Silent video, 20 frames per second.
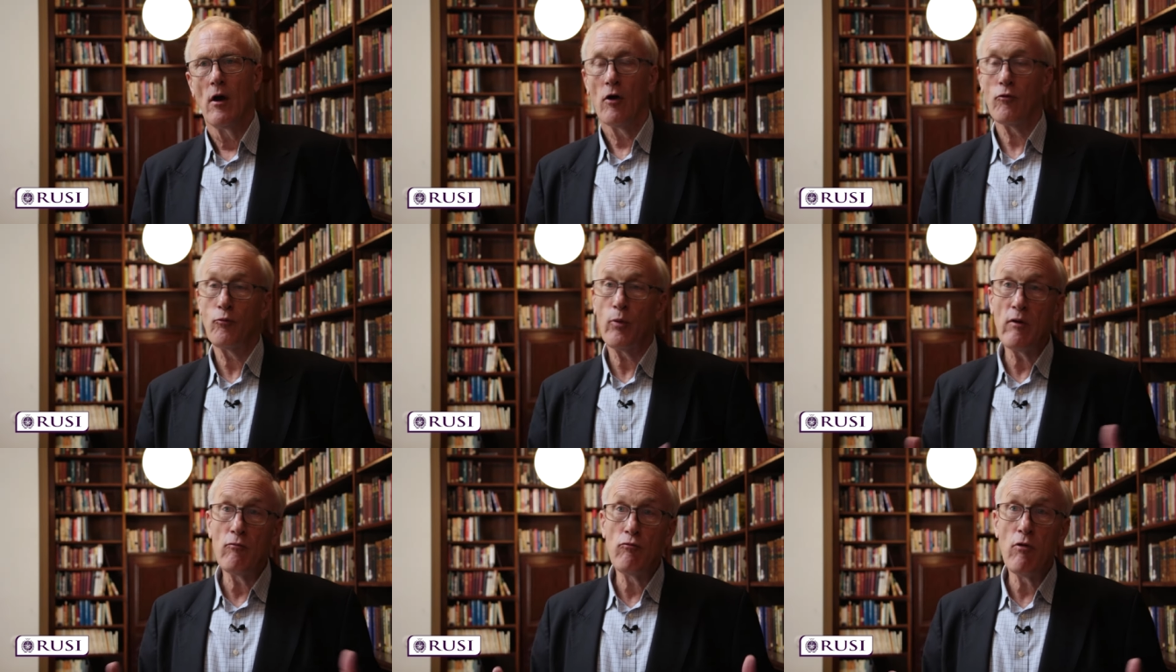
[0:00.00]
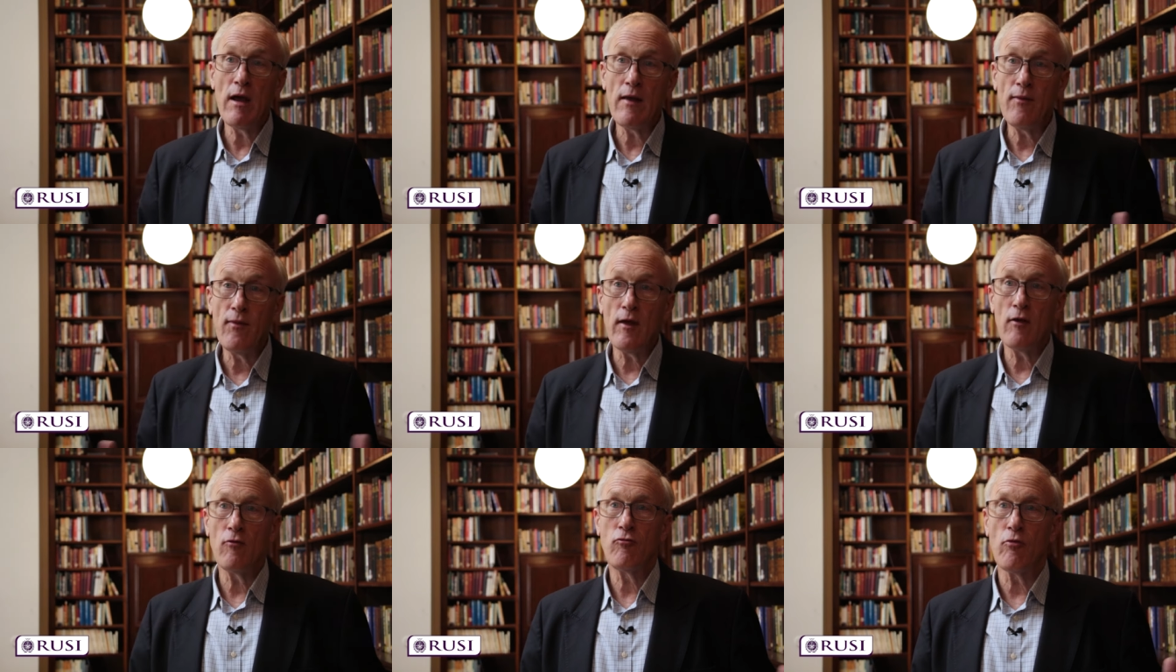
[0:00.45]
As we
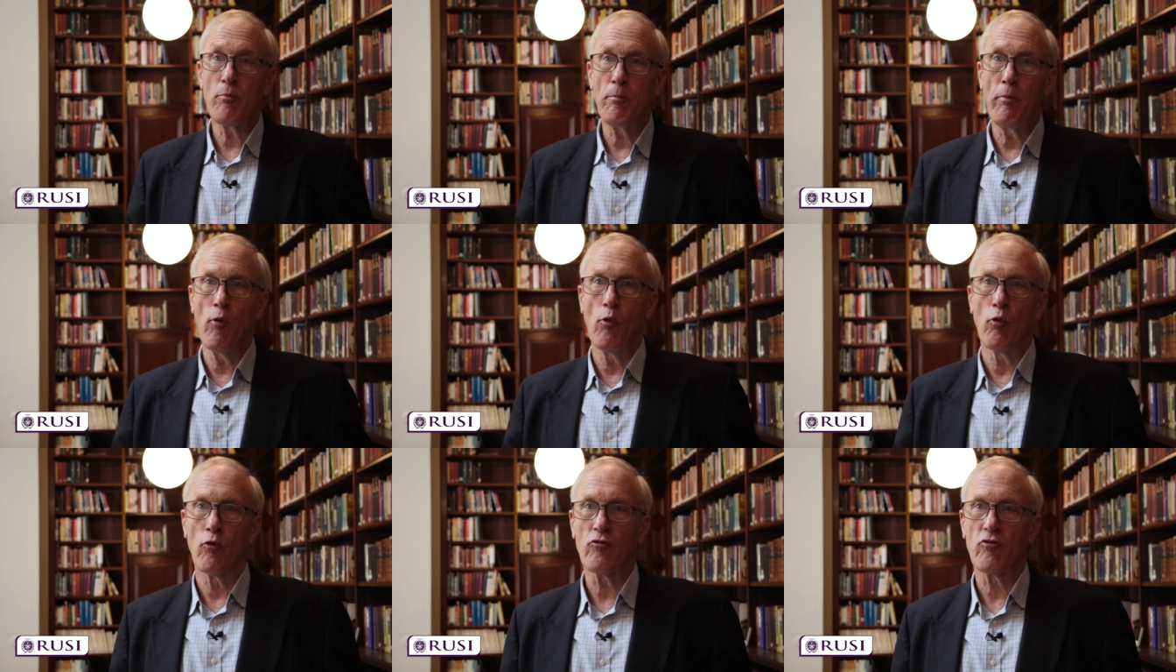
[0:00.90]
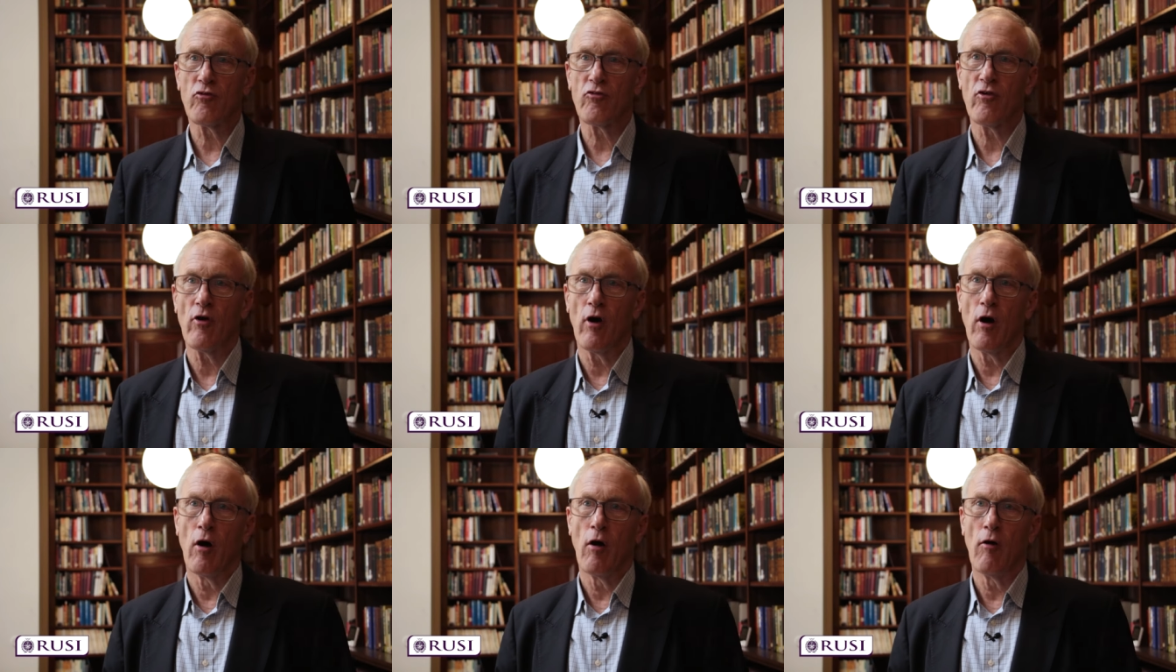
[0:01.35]
read these
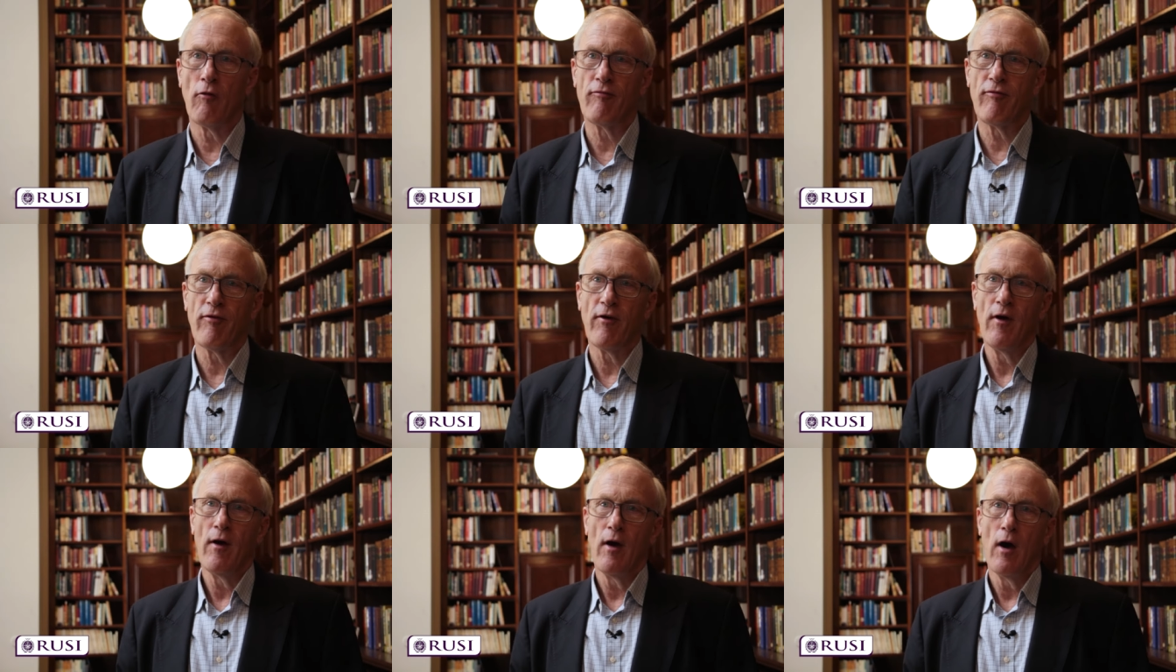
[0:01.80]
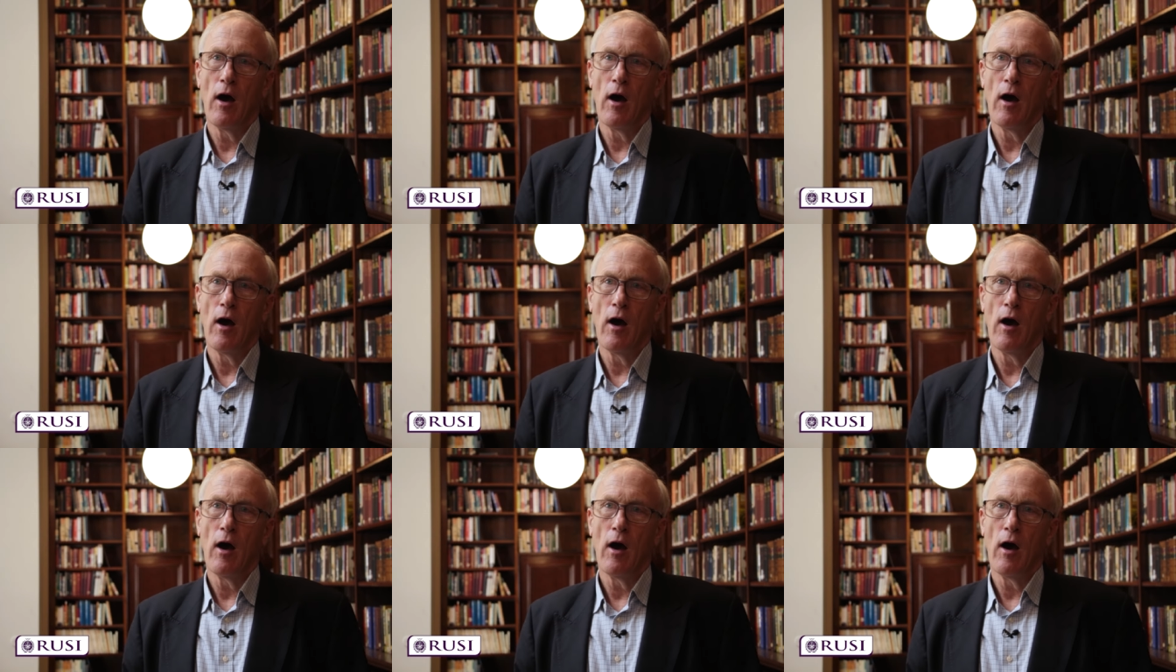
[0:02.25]
reports of